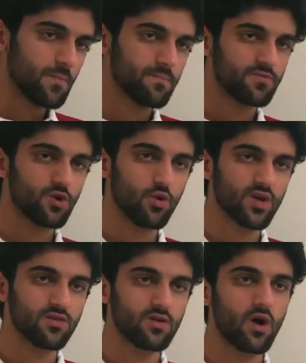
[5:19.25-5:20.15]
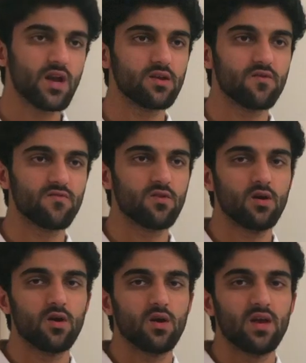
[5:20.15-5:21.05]
so it's
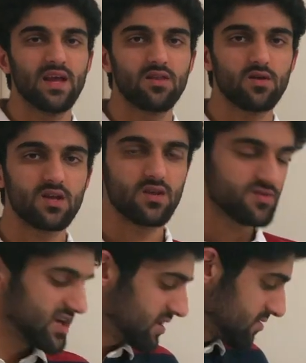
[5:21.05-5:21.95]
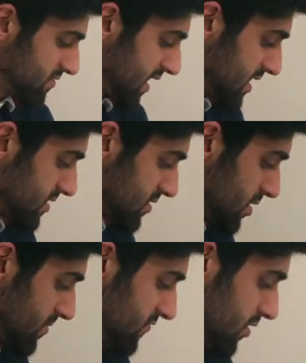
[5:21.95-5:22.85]
a disease that it
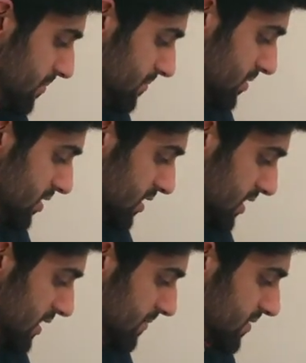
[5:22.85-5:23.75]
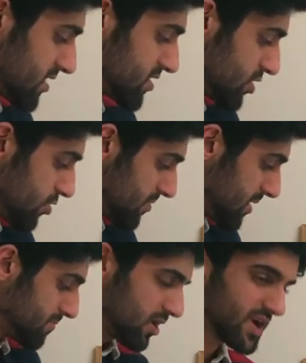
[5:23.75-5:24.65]
comes from a
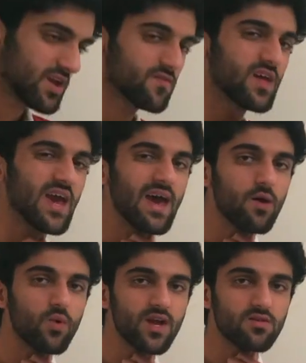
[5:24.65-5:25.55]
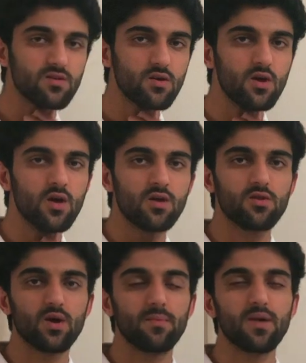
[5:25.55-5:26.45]
tumor blocking the airways,
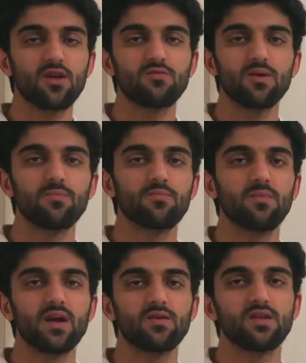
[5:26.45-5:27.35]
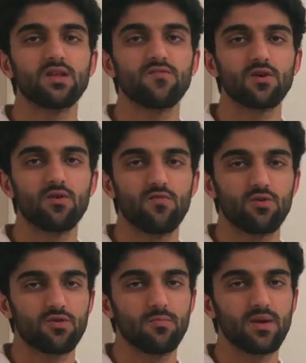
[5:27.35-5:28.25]
so it makes it difficult
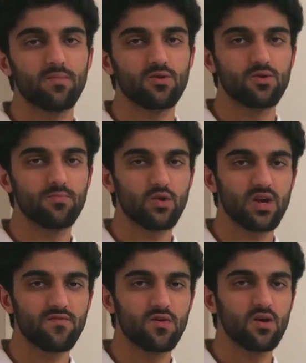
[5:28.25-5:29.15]
for some people to breathe,